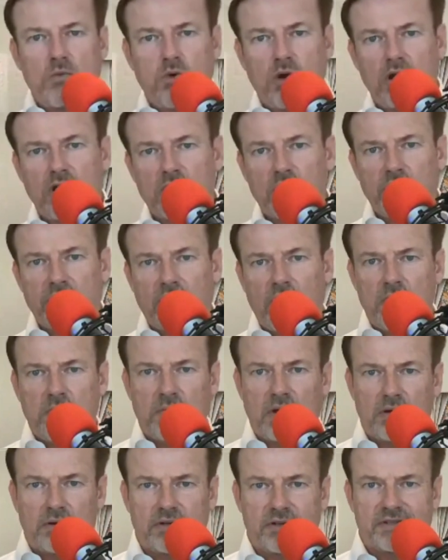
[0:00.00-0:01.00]
work with
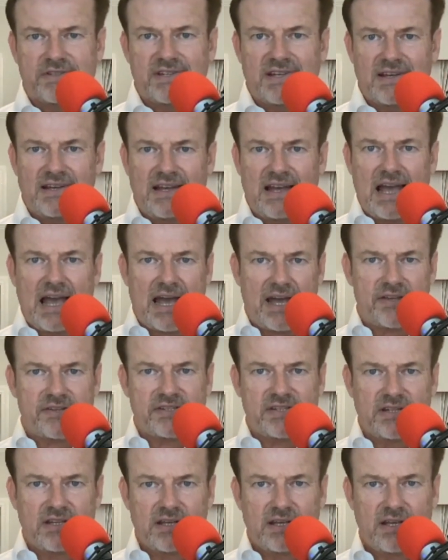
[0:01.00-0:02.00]
homeowners
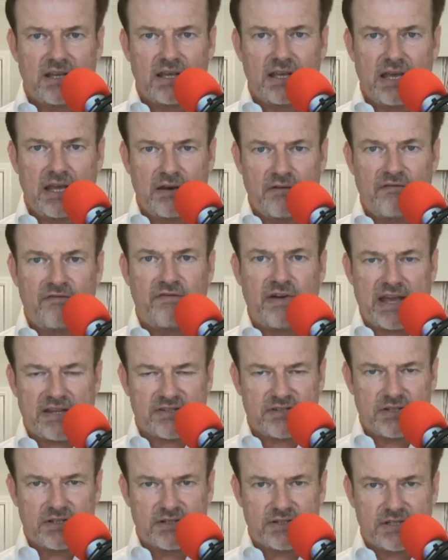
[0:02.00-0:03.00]
as
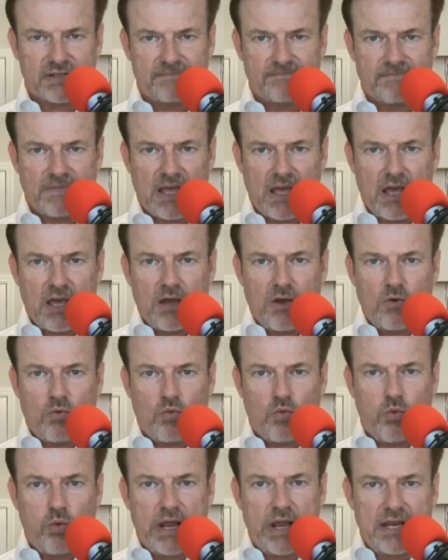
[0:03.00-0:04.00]
investors.
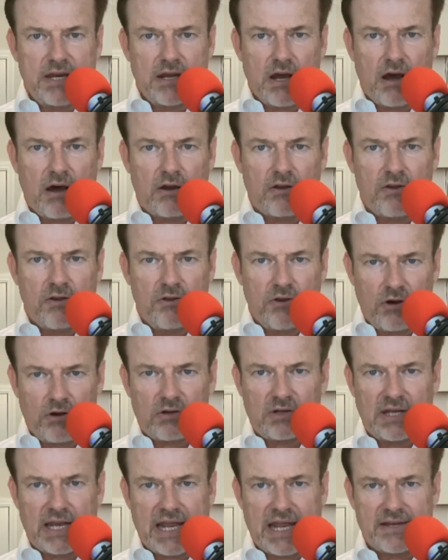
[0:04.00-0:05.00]
We are
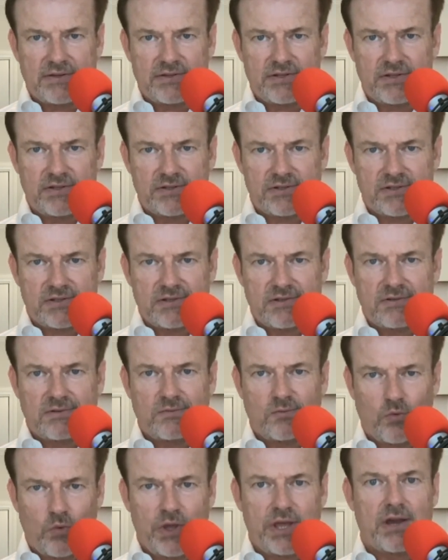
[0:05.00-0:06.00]
not lenders.
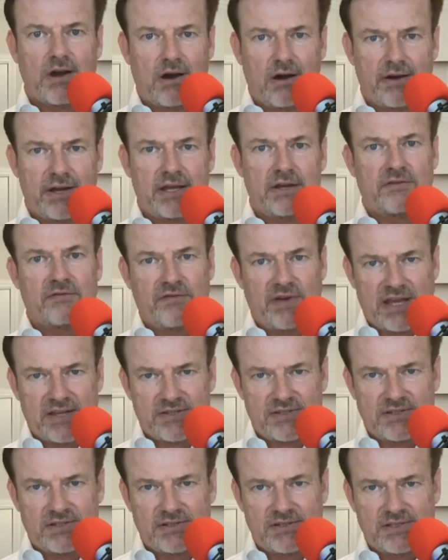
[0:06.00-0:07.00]
We are
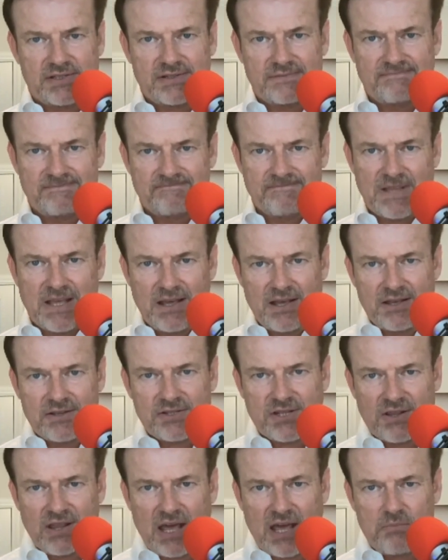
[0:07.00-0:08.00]
investors.
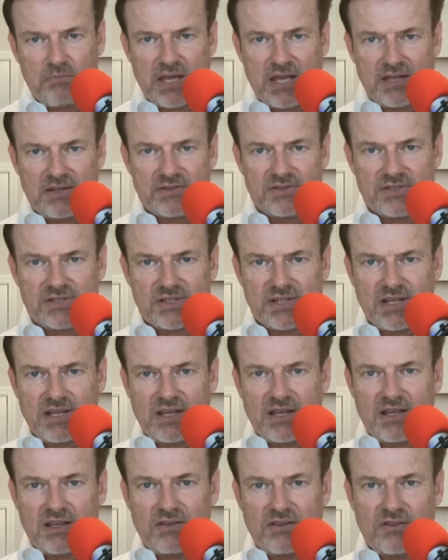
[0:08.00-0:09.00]
So that means
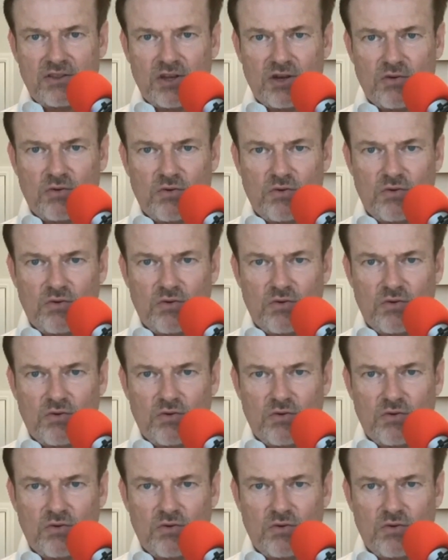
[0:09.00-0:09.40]
that